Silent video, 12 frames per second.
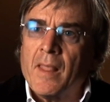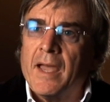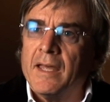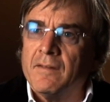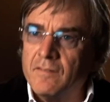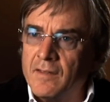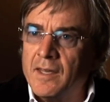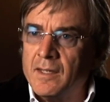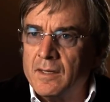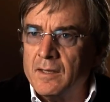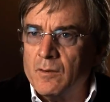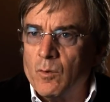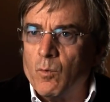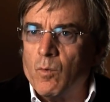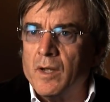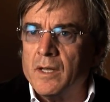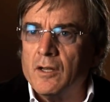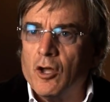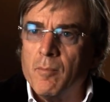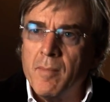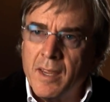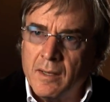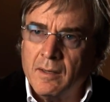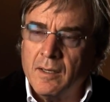And then when a
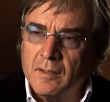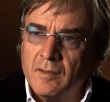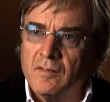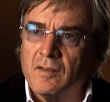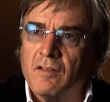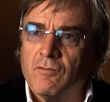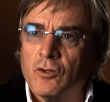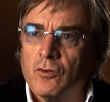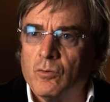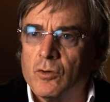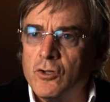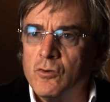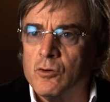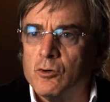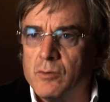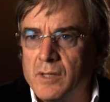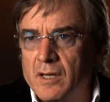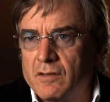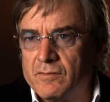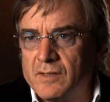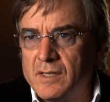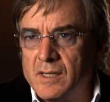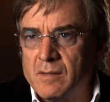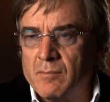mandate is given to a new creative
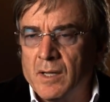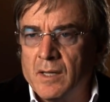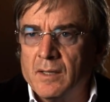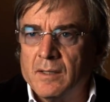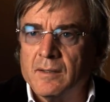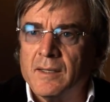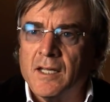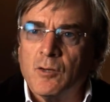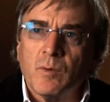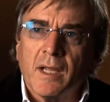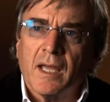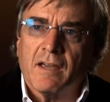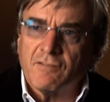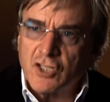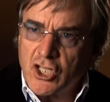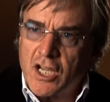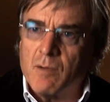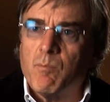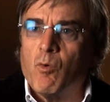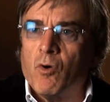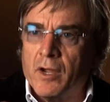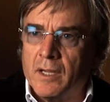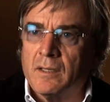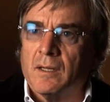team, then we have
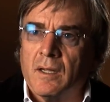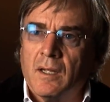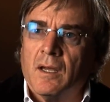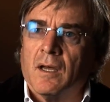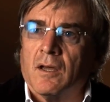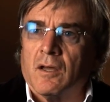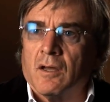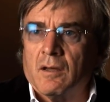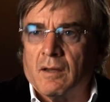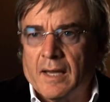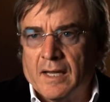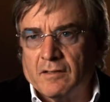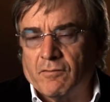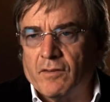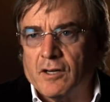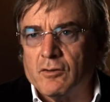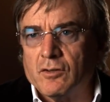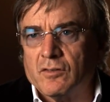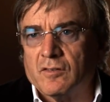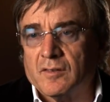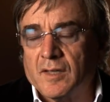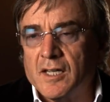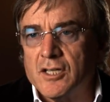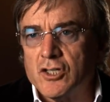checkpoint uh, at various
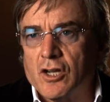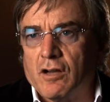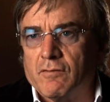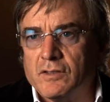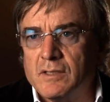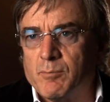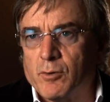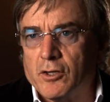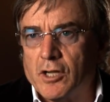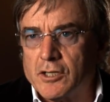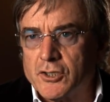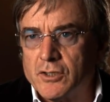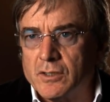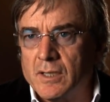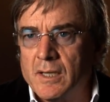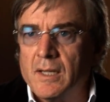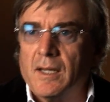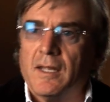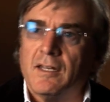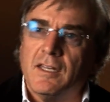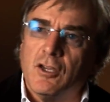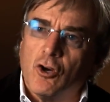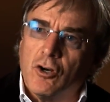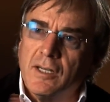stage of the production. In
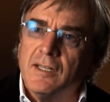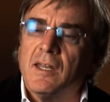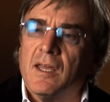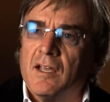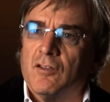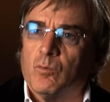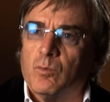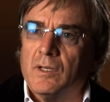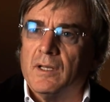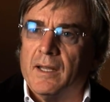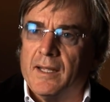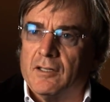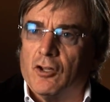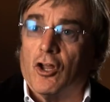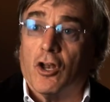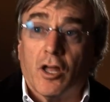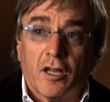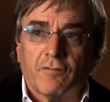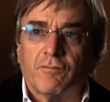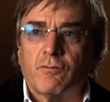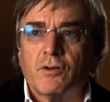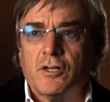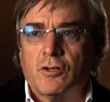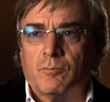the early days, we let a lot of
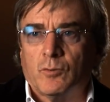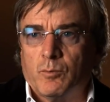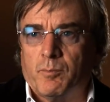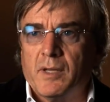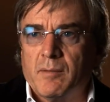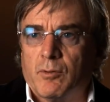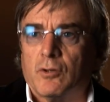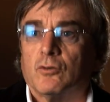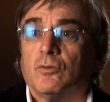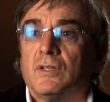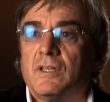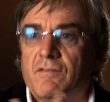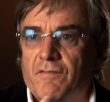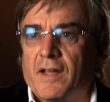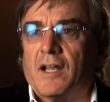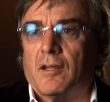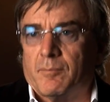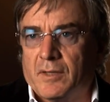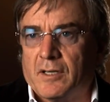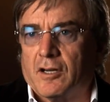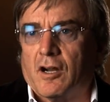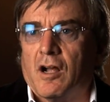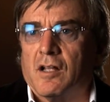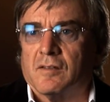freedom to people to develop their
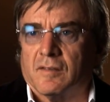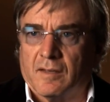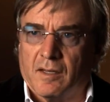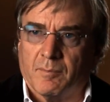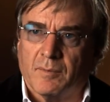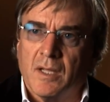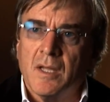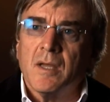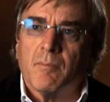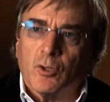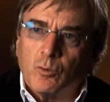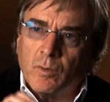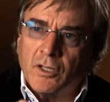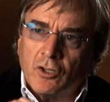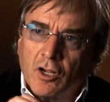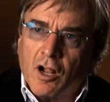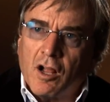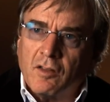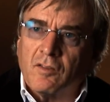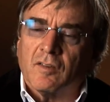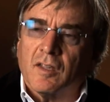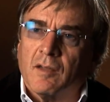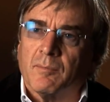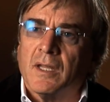concept. But when the
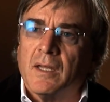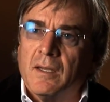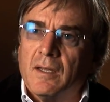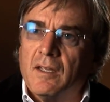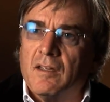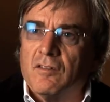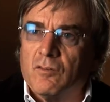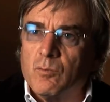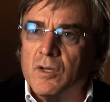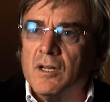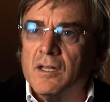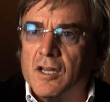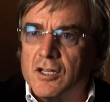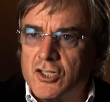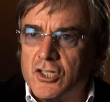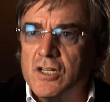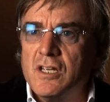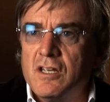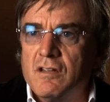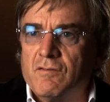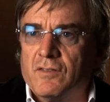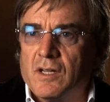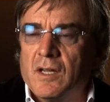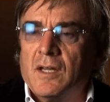concept is really
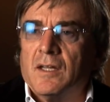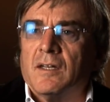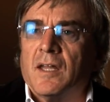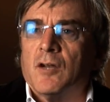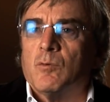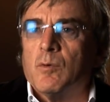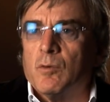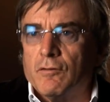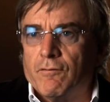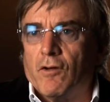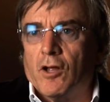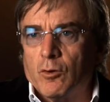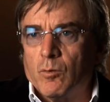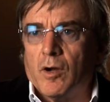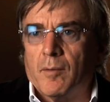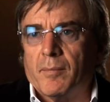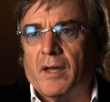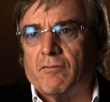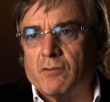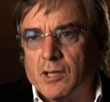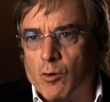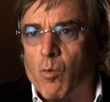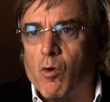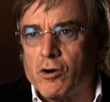achieved, then we will follow up every
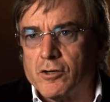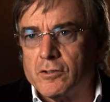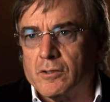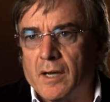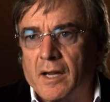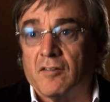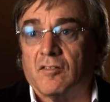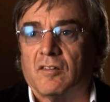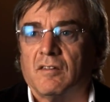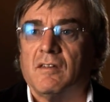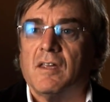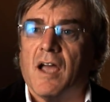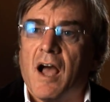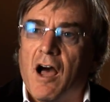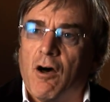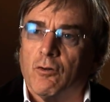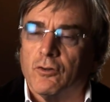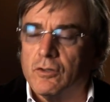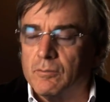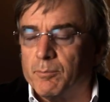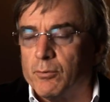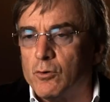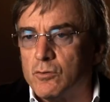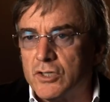quarter and see how the
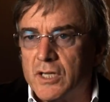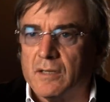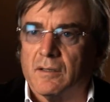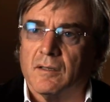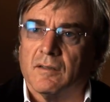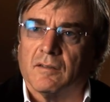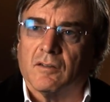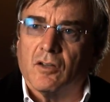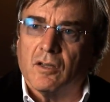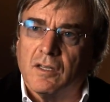project is uh,